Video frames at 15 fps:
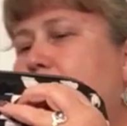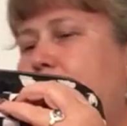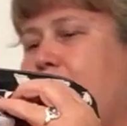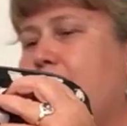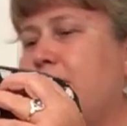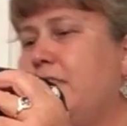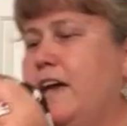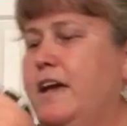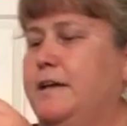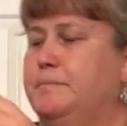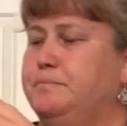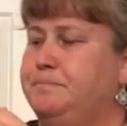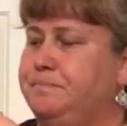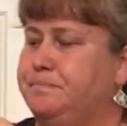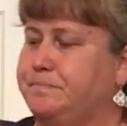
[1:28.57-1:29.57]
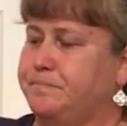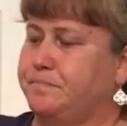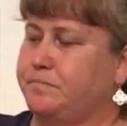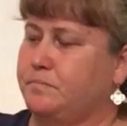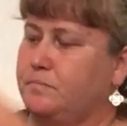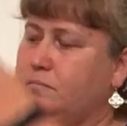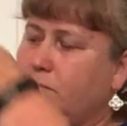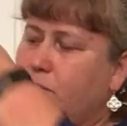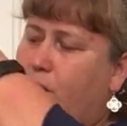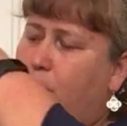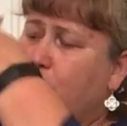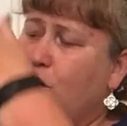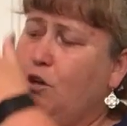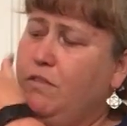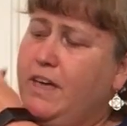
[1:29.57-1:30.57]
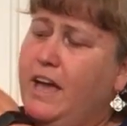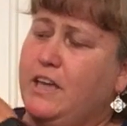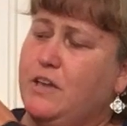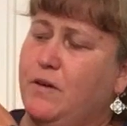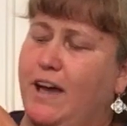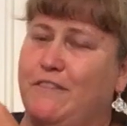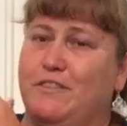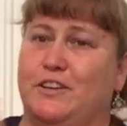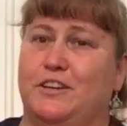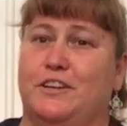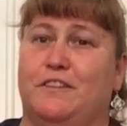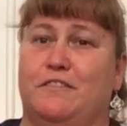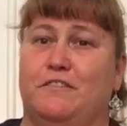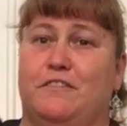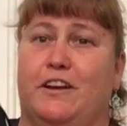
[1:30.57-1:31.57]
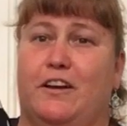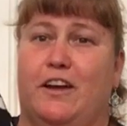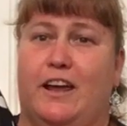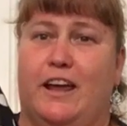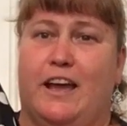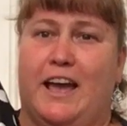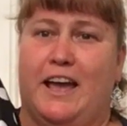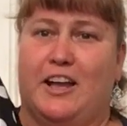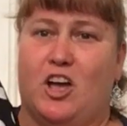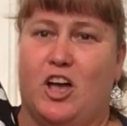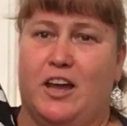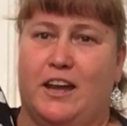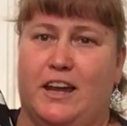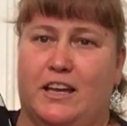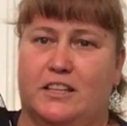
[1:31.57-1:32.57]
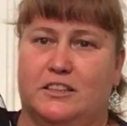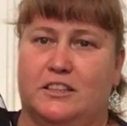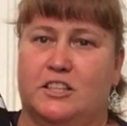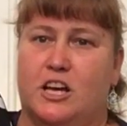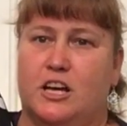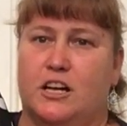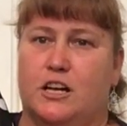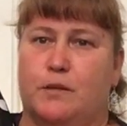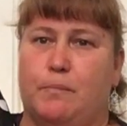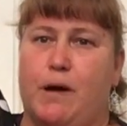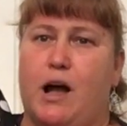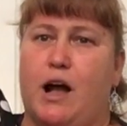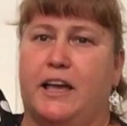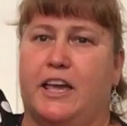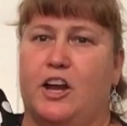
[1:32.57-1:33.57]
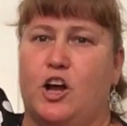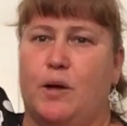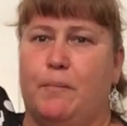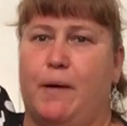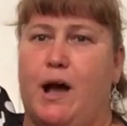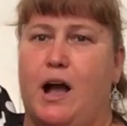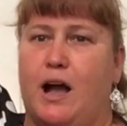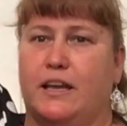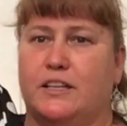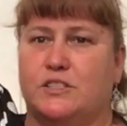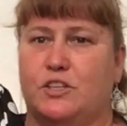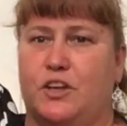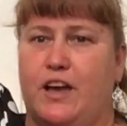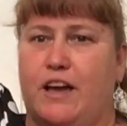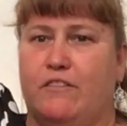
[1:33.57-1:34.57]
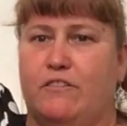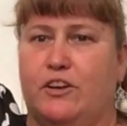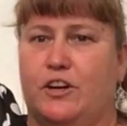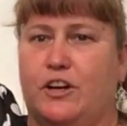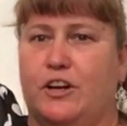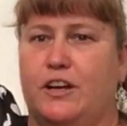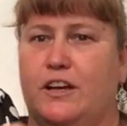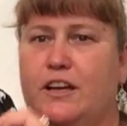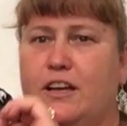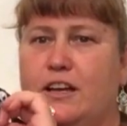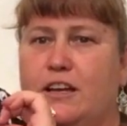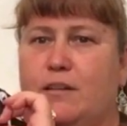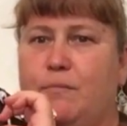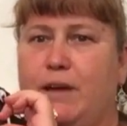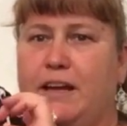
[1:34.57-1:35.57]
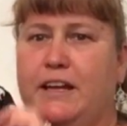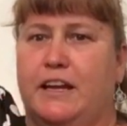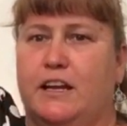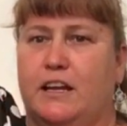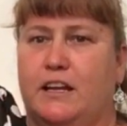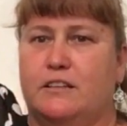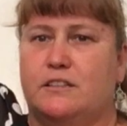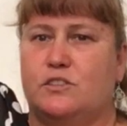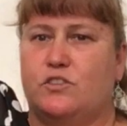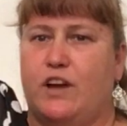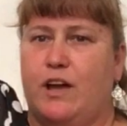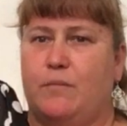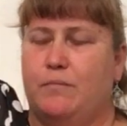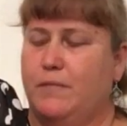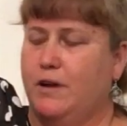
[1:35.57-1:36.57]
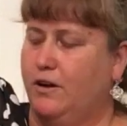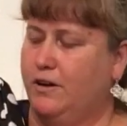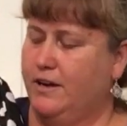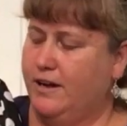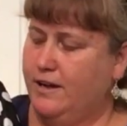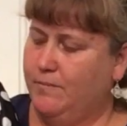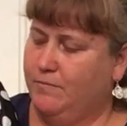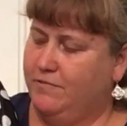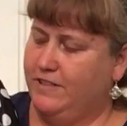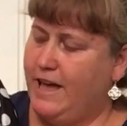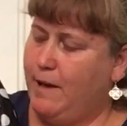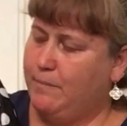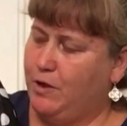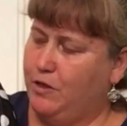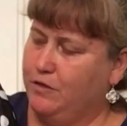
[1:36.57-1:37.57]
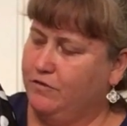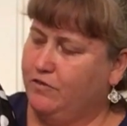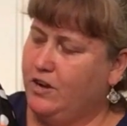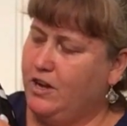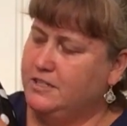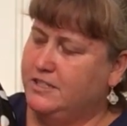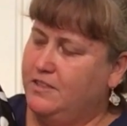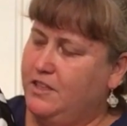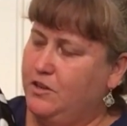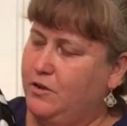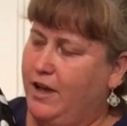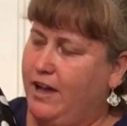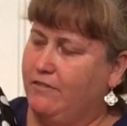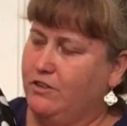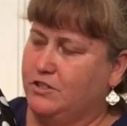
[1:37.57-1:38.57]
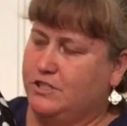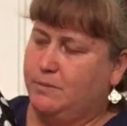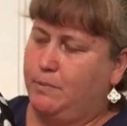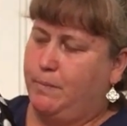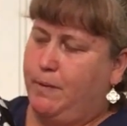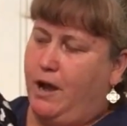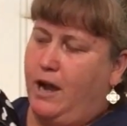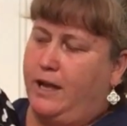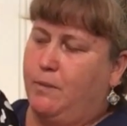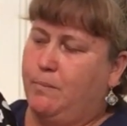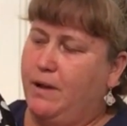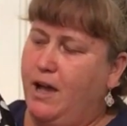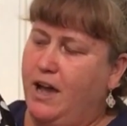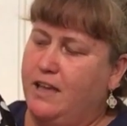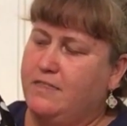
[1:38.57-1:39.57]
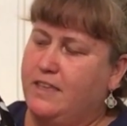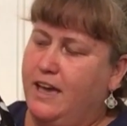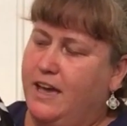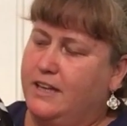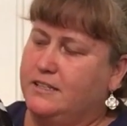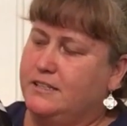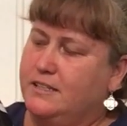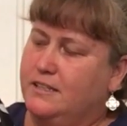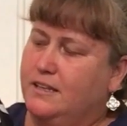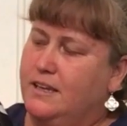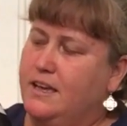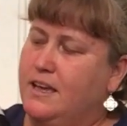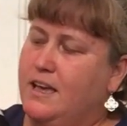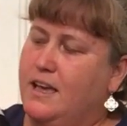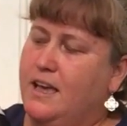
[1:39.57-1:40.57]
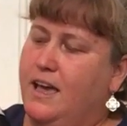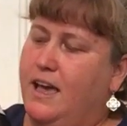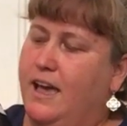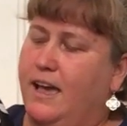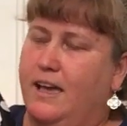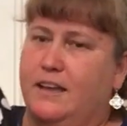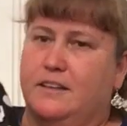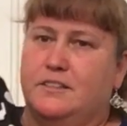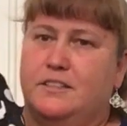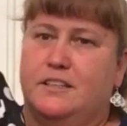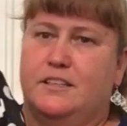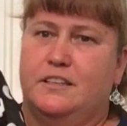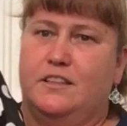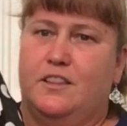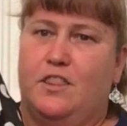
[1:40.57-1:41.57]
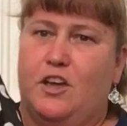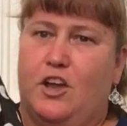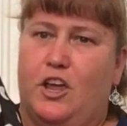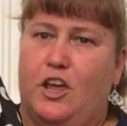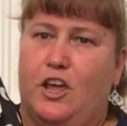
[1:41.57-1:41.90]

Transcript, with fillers: And then below that you have your very iconic lug pocket on pocket. So you have your magnetic strap or um, flap on the front and then you have your zipper pocket behind that. And there you